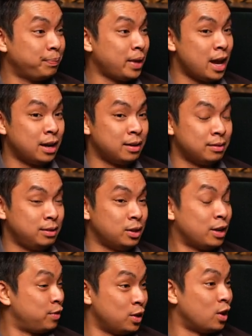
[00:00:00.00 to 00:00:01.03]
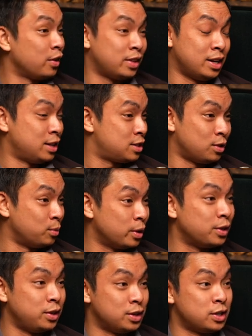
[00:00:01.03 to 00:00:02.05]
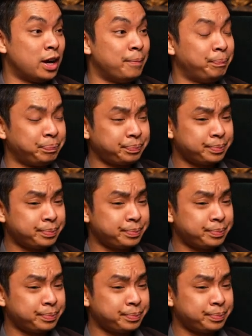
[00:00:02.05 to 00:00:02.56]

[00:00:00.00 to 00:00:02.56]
And you know, if you're not, then it's not worth your time.